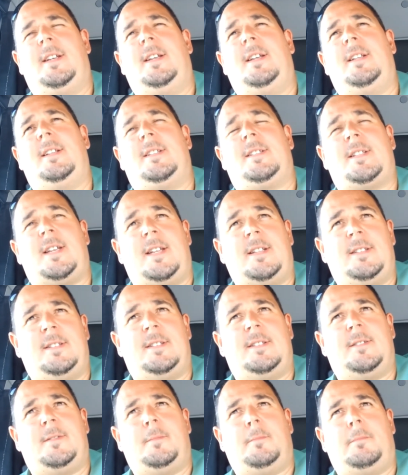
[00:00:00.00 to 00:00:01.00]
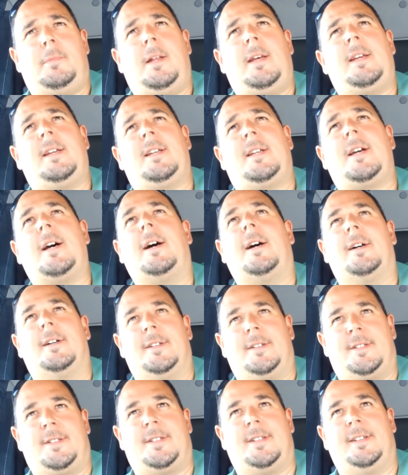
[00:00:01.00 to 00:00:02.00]
in a tent playing
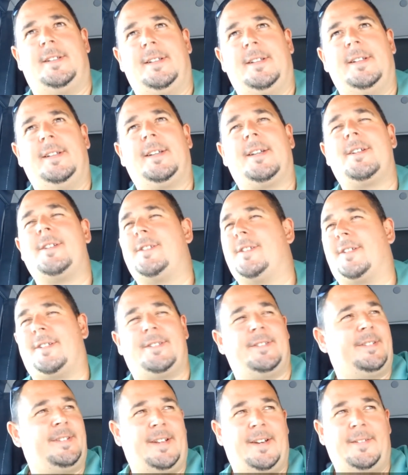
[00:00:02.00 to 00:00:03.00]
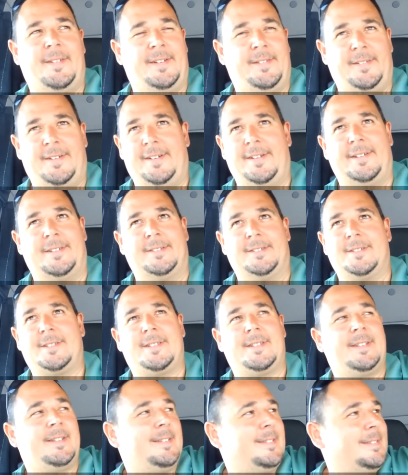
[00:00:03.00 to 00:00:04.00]
cards because you couldn't go anywhere else.